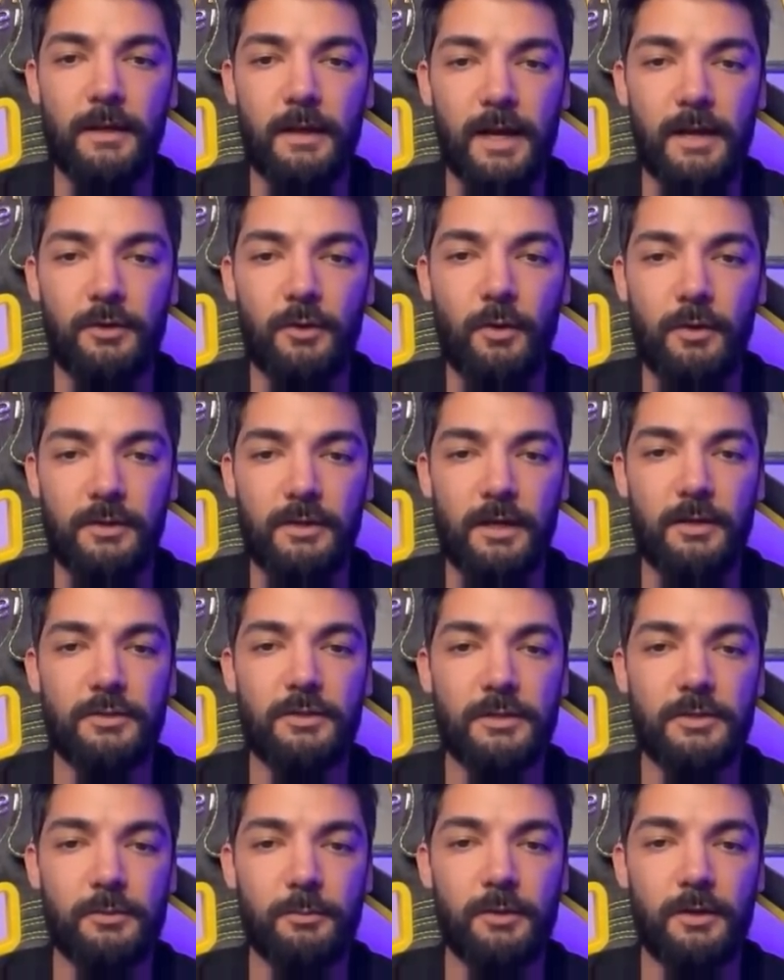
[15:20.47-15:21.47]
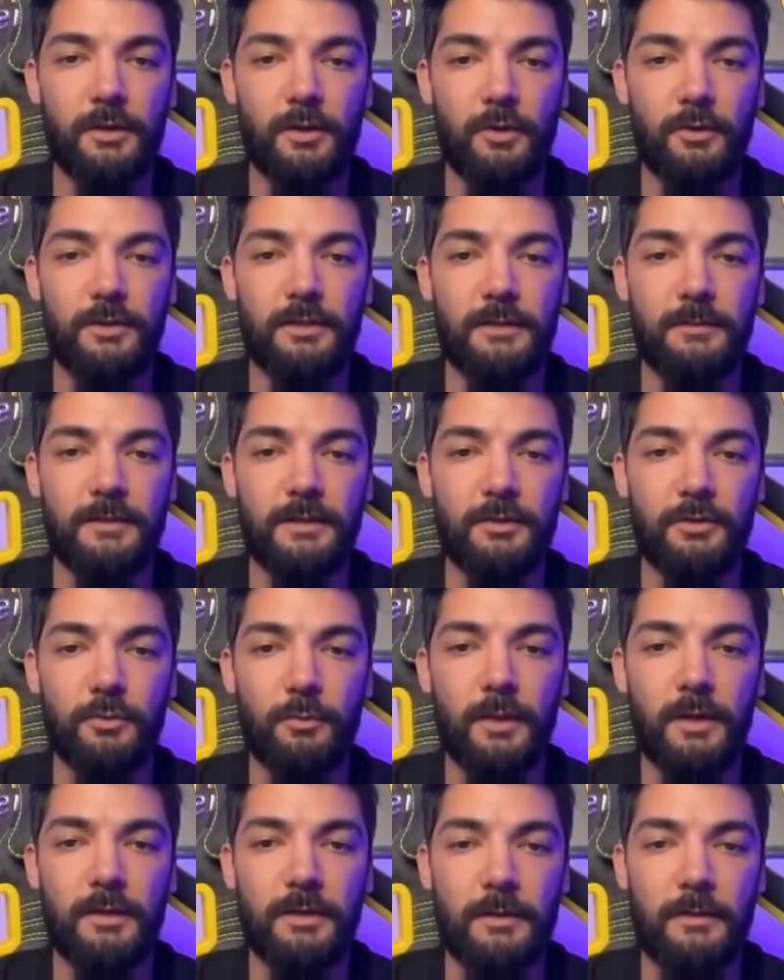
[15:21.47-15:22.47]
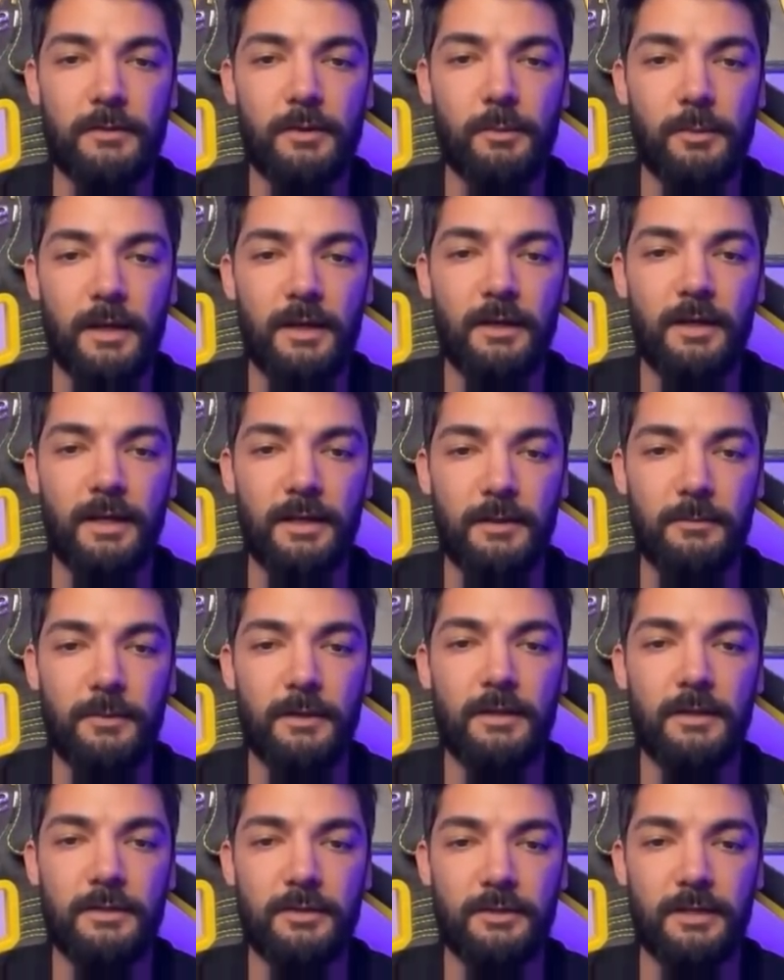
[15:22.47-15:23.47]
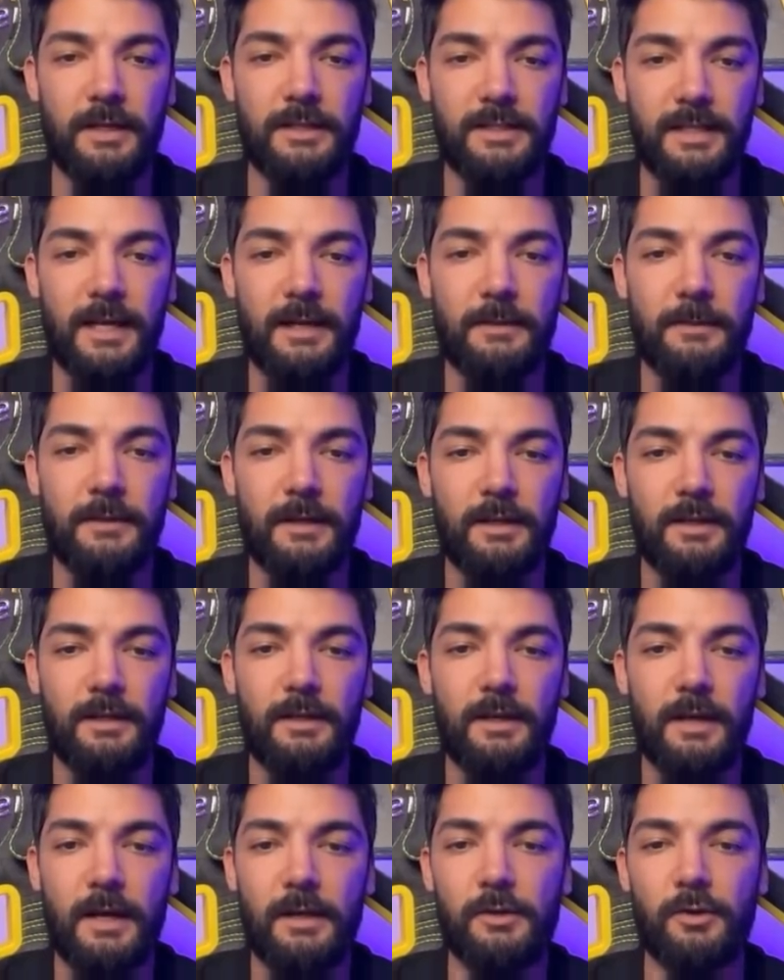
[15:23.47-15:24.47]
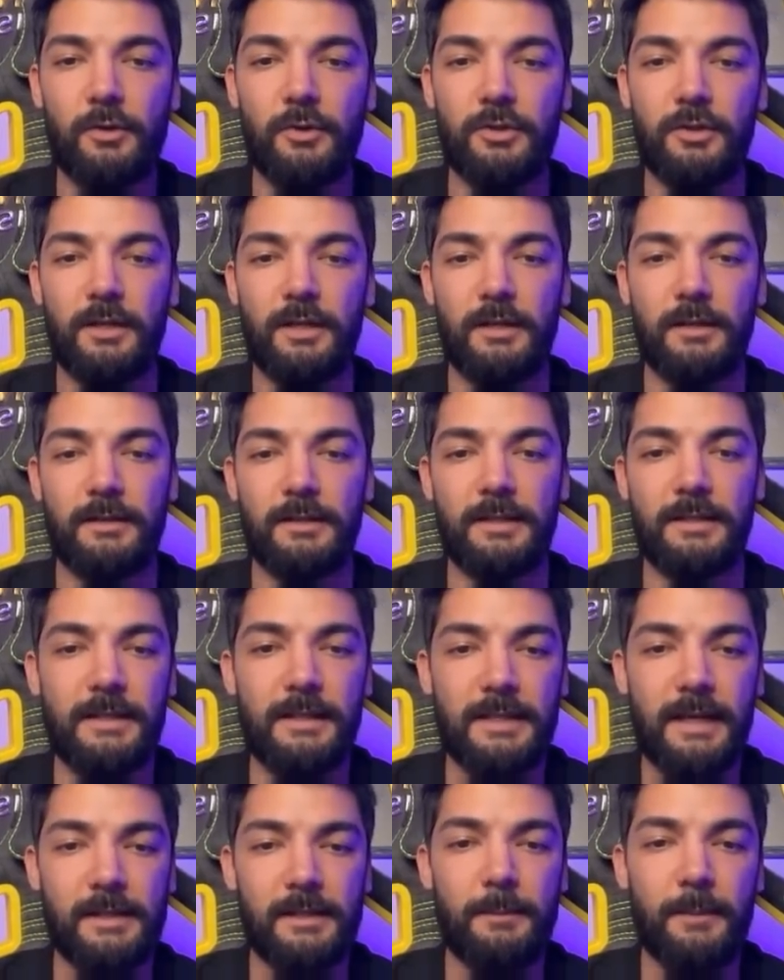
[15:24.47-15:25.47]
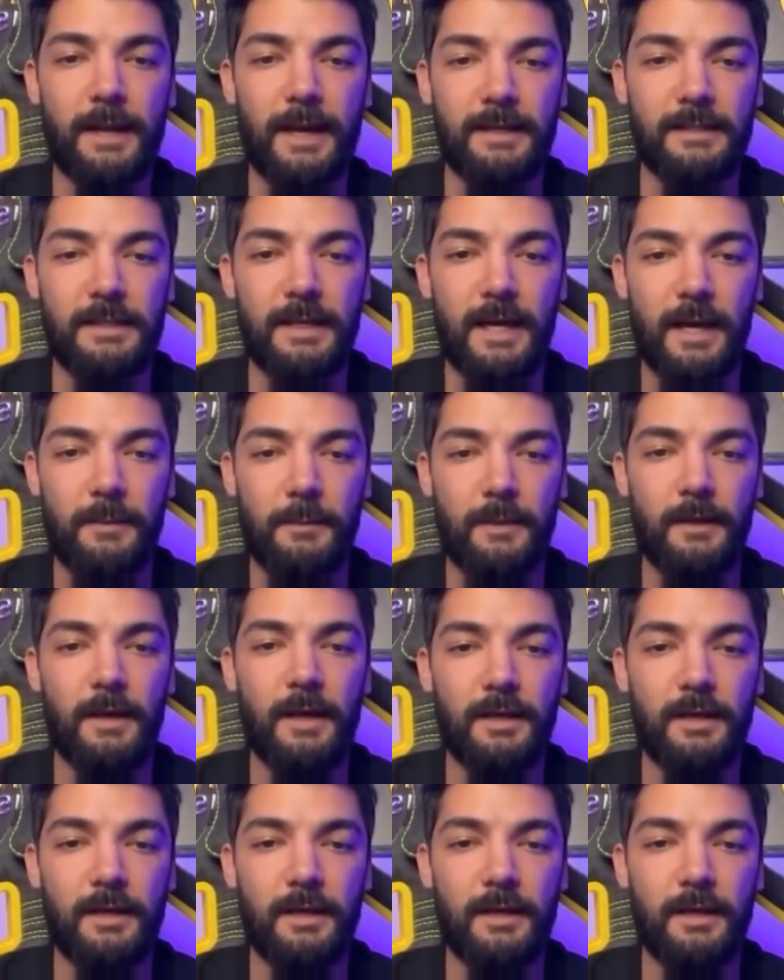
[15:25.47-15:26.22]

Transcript: I don't touch the superiority fee too much. From here, I convert it to the exact fee, and usually, this is at the max cap.